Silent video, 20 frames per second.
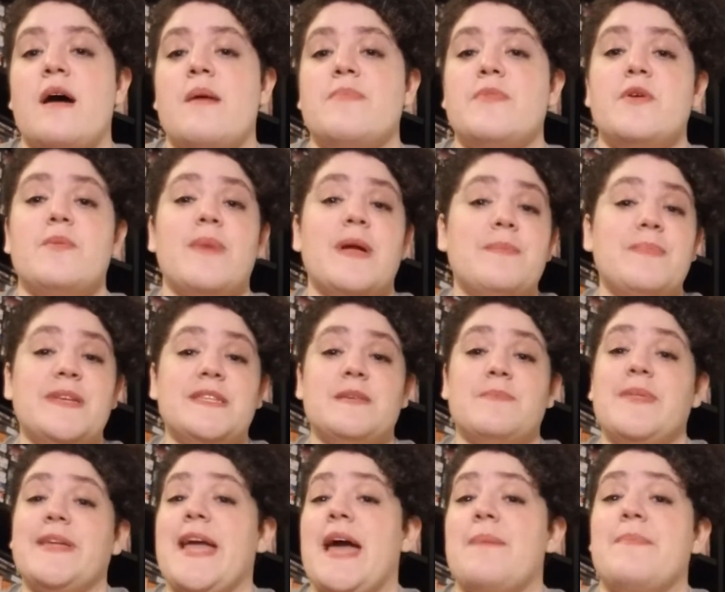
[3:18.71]
There might be
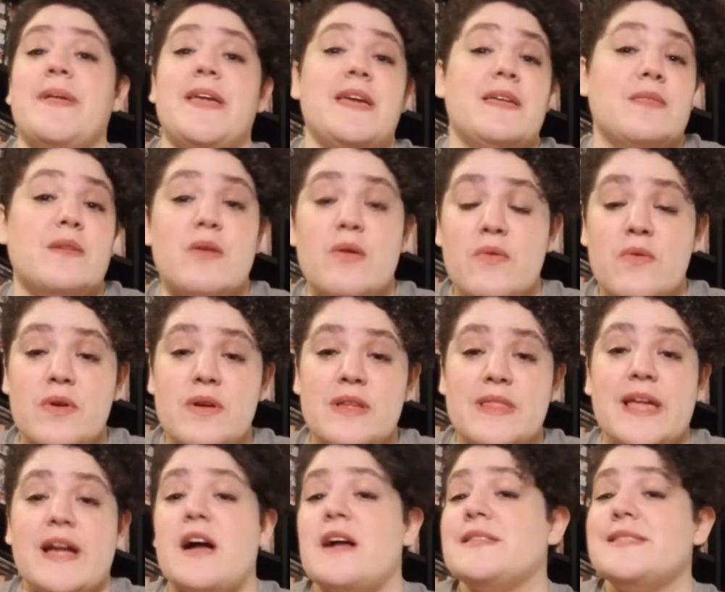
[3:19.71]
something happening in the corner,
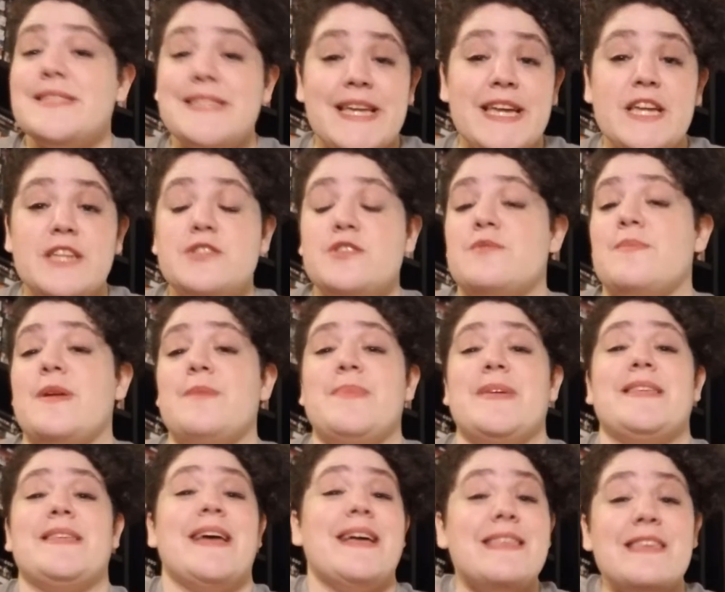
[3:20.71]
like on stage, there might
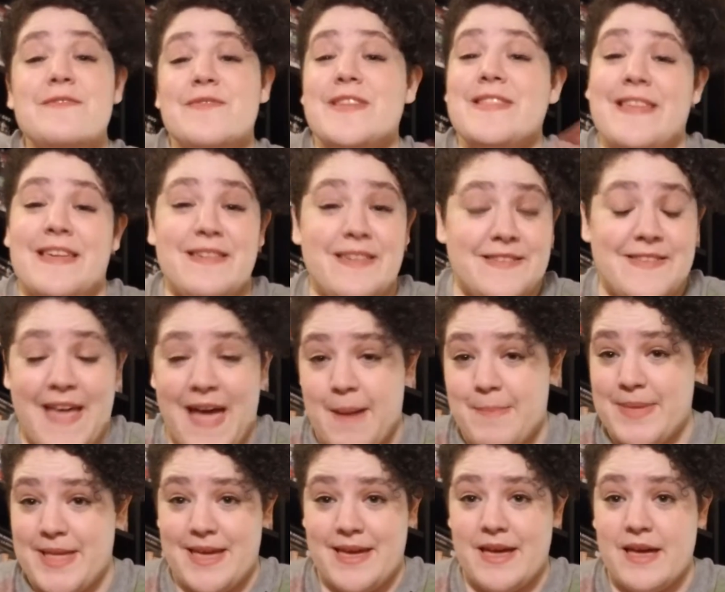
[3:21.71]
be 10 different things
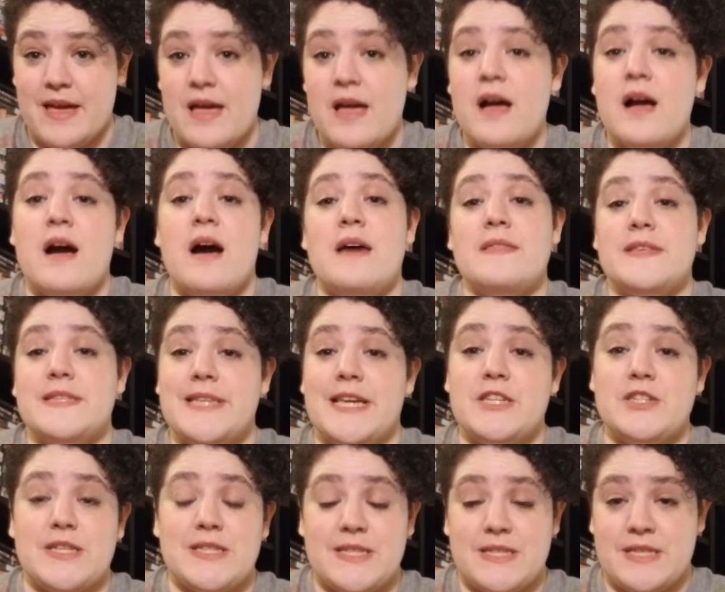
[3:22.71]
happening on the
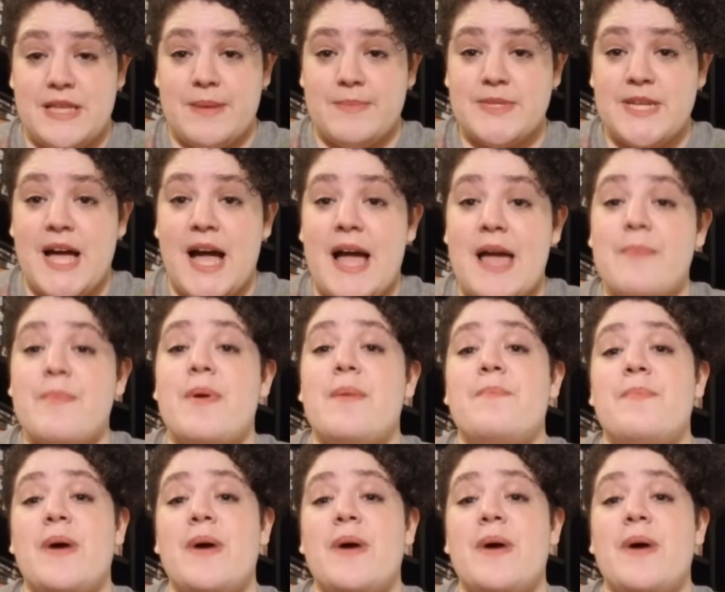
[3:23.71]
stage at the same time.